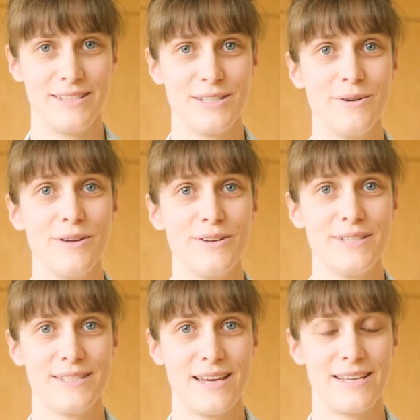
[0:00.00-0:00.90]
still use
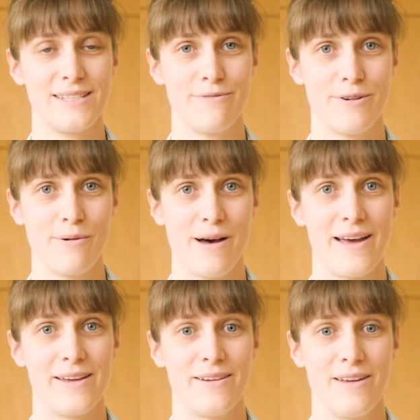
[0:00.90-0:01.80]
stairs if
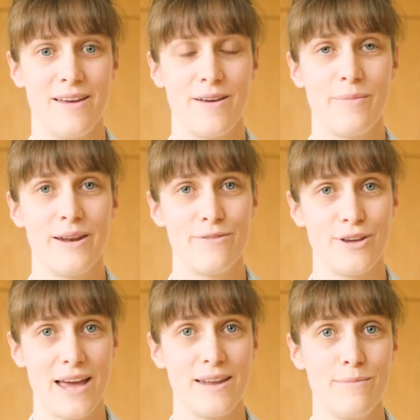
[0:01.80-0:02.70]
required, but if you
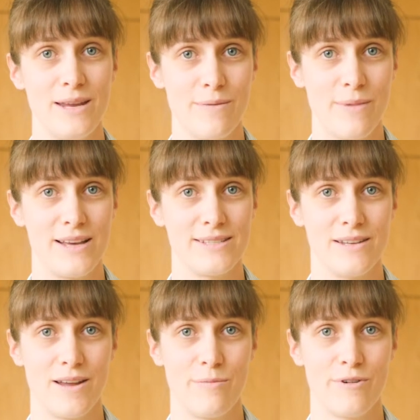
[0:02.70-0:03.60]
can minimise the
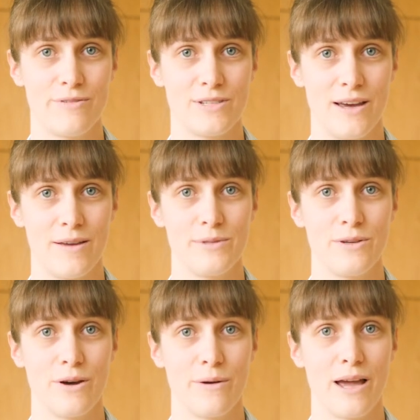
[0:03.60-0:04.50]
number of times
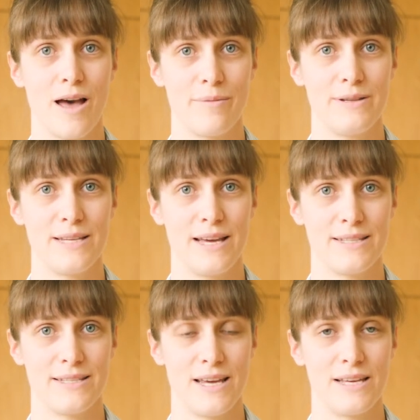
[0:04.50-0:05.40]
you're going up and down
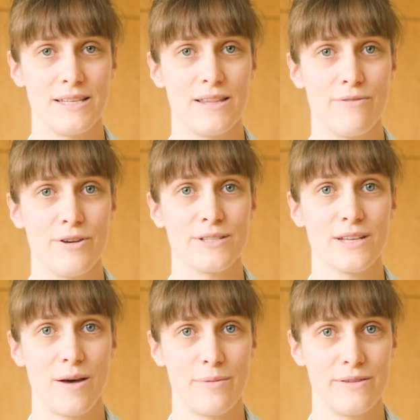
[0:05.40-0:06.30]
stairs in the first
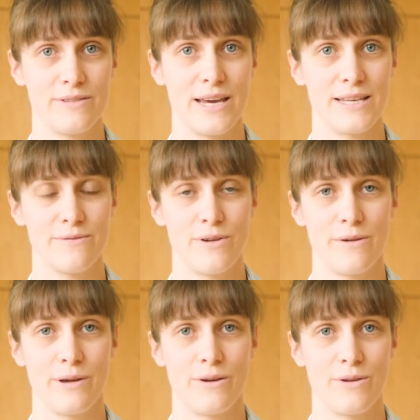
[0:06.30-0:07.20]
couple of days
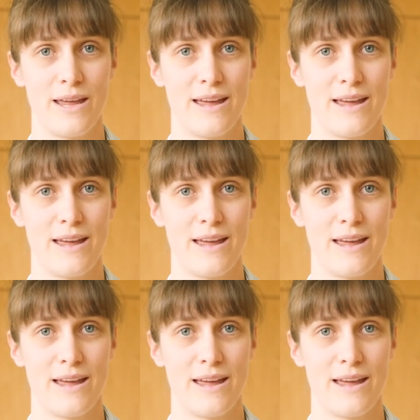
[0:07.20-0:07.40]
following your knee